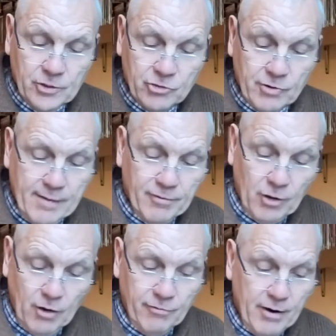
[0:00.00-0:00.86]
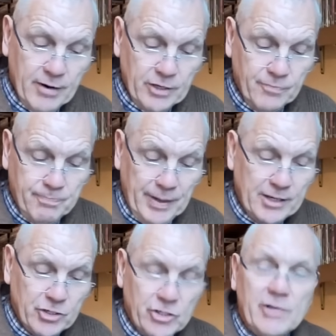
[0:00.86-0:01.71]
Strength card. Very
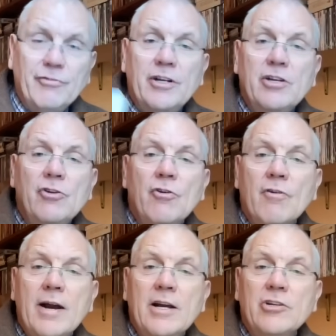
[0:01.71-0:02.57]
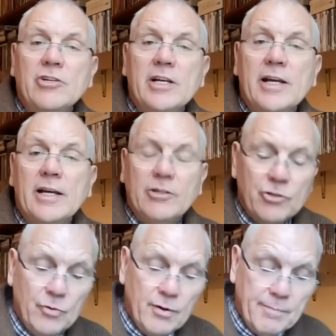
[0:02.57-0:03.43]
big shift in your energy here.
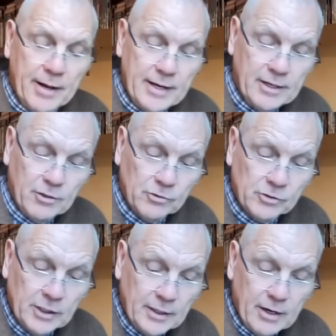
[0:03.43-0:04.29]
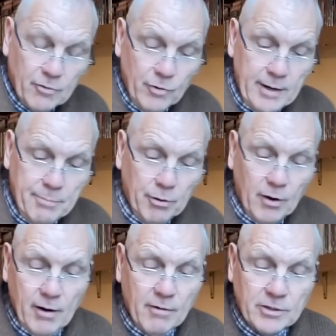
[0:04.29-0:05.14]
Two of Pentacles.
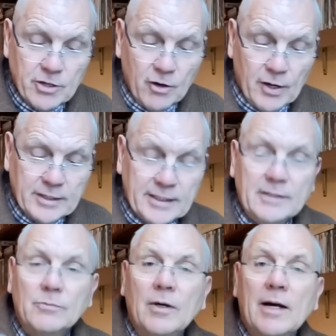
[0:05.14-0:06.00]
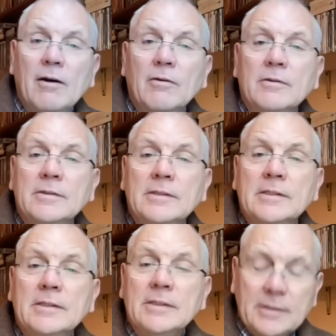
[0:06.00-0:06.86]
Reprioritizing. Wow.
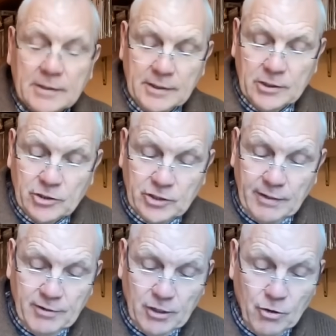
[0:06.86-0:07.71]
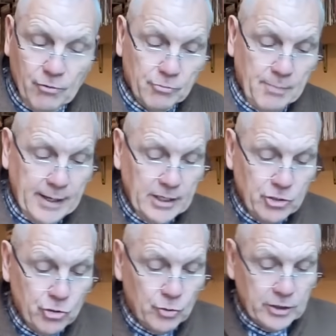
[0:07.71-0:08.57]
Seven of Cups. Making
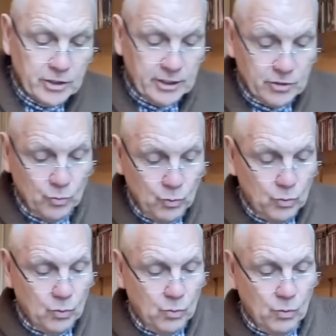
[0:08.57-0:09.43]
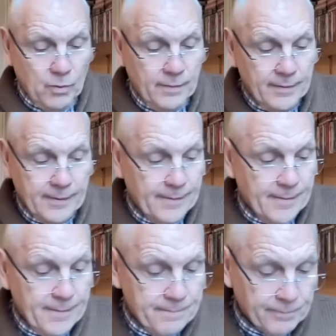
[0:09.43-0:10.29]
choices. Ooh.
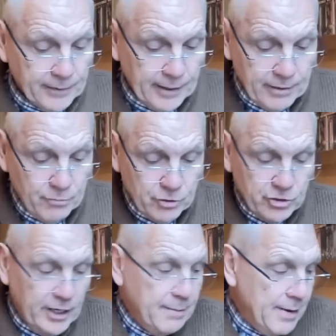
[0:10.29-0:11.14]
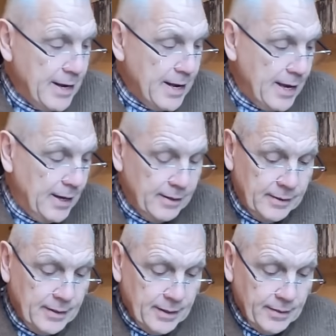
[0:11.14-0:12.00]
It would seem here
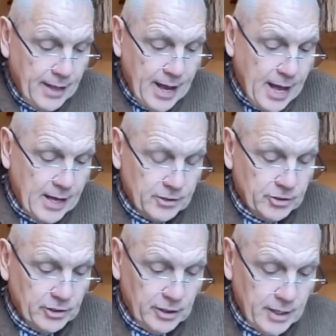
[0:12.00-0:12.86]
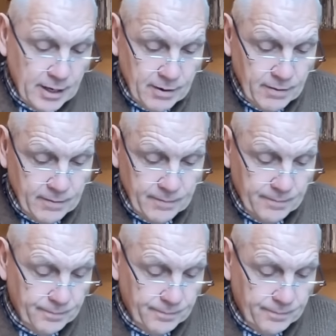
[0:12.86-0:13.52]
that, you know,